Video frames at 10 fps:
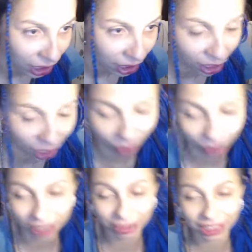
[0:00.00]
yeah,
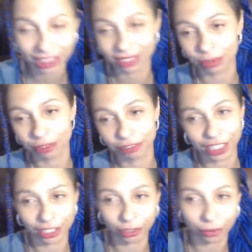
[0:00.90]
we tend to be
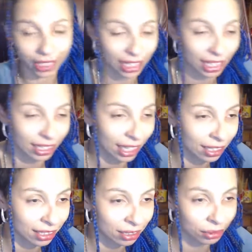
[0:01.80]
very annoying like
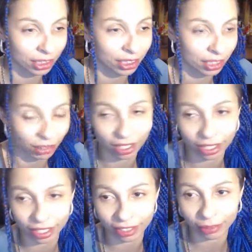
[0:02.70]
that, because we'll just go
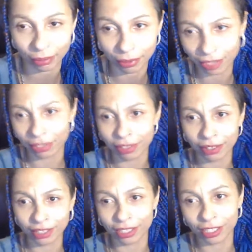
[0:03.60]
on and on of, oh,
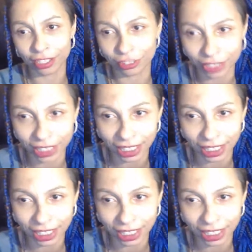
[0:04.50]
you're ruining